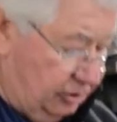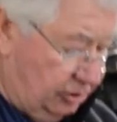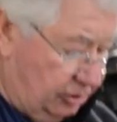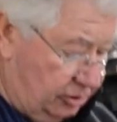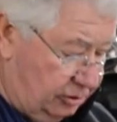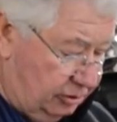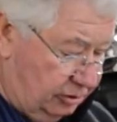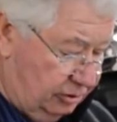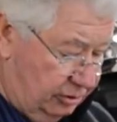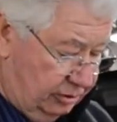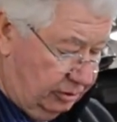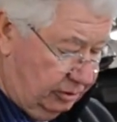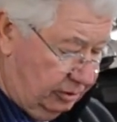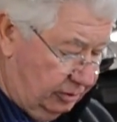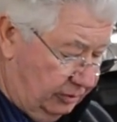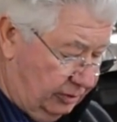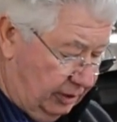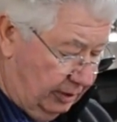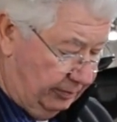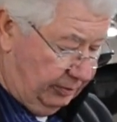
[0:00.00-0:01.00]
and just
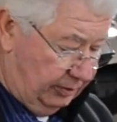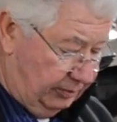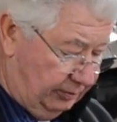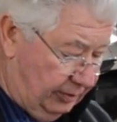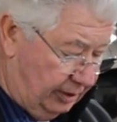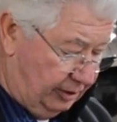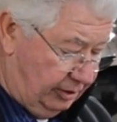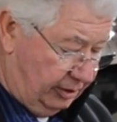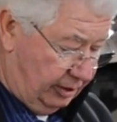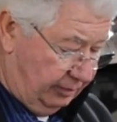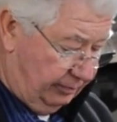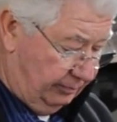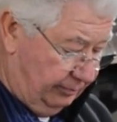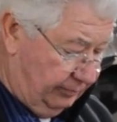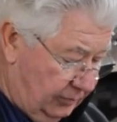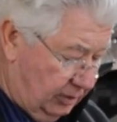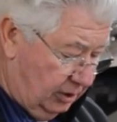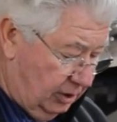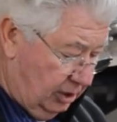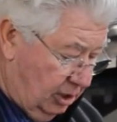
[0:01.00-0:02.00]
dump it right there.
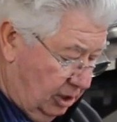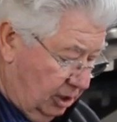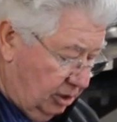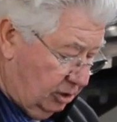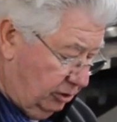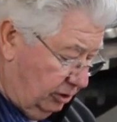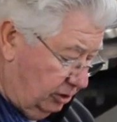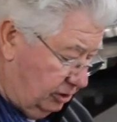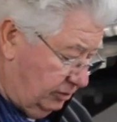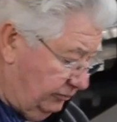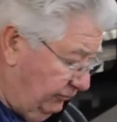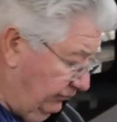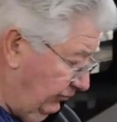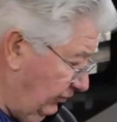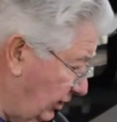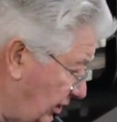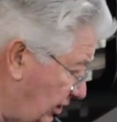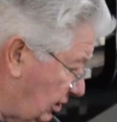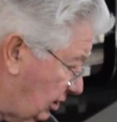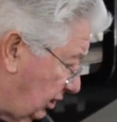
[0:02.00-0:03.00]
So it's
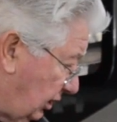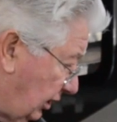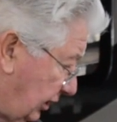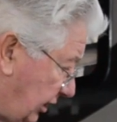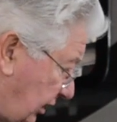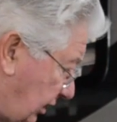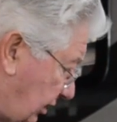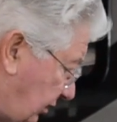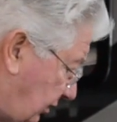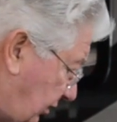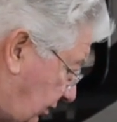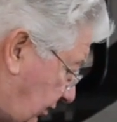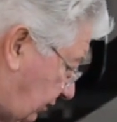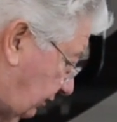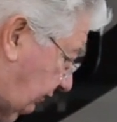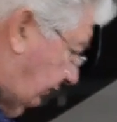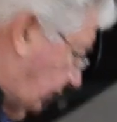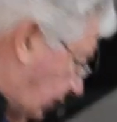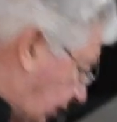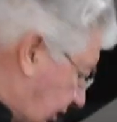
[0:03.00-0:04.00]
very clean,
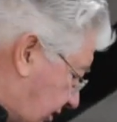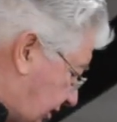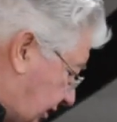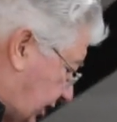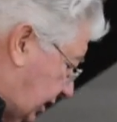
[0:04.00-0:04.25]
very